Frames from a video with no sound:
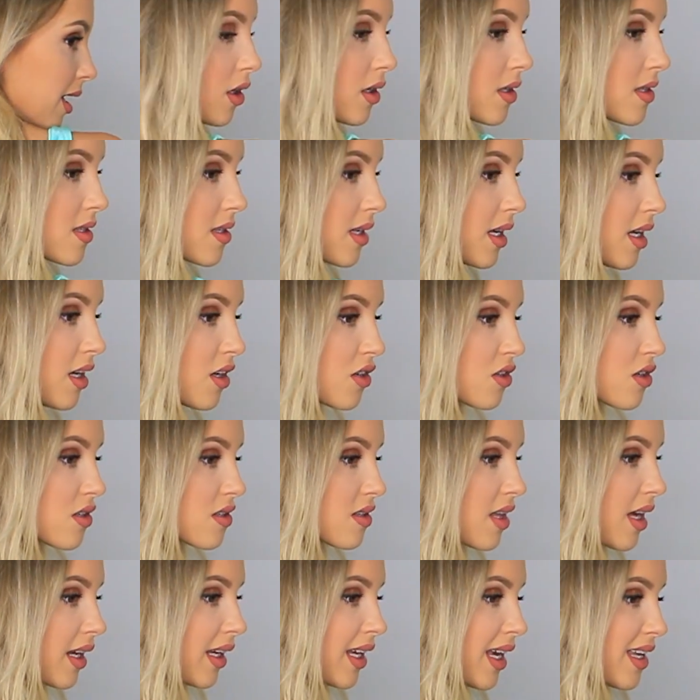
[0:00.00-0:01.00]
You can see it's
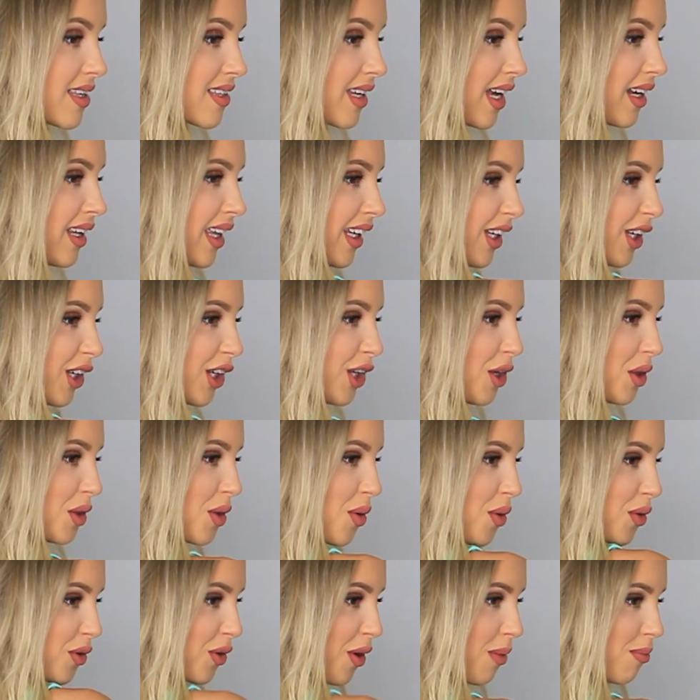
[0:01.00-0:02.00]
just like, it's kind of like a cute
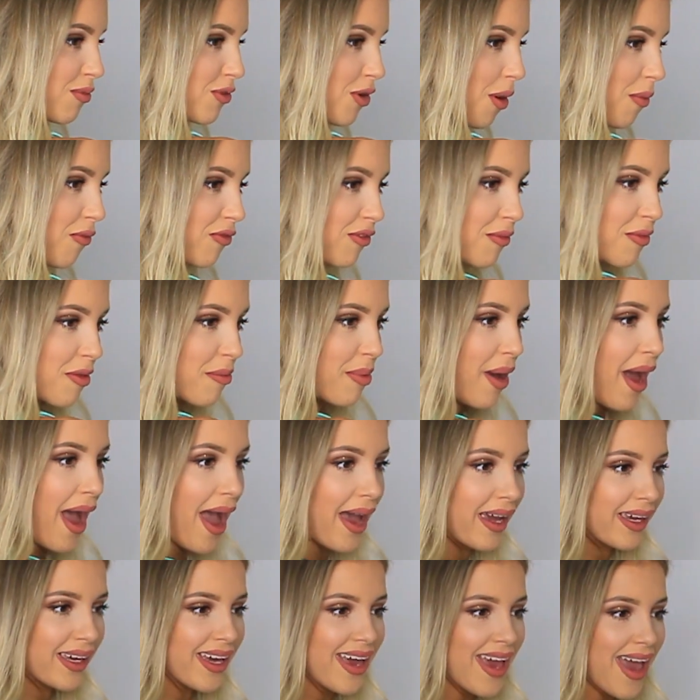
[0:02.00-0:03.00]
little crop top from the
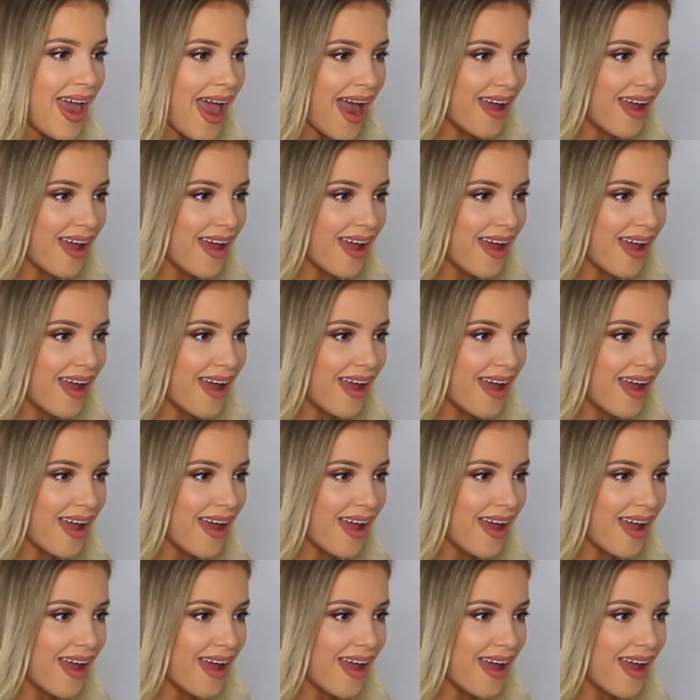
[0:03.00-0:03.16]
back,